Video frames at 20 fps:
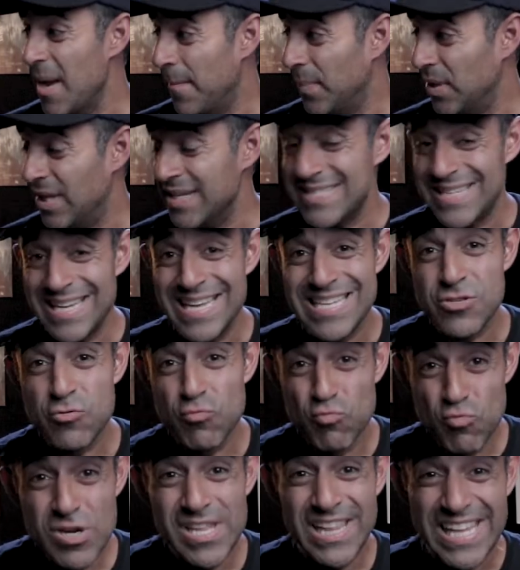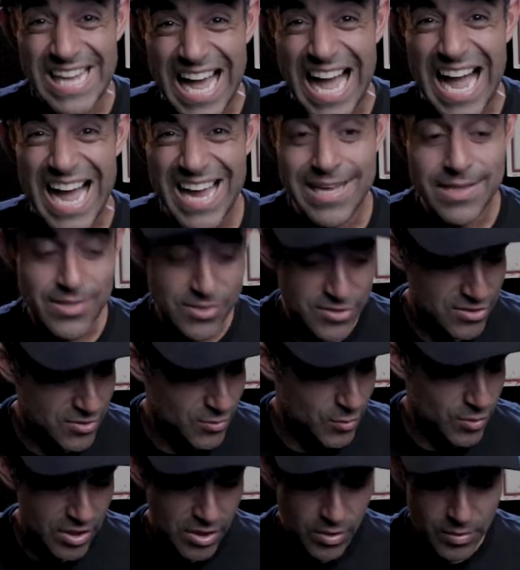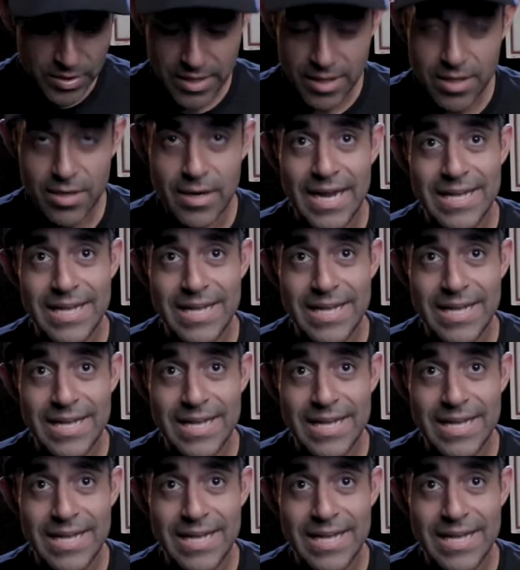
Plus, it's really hot in the studio here.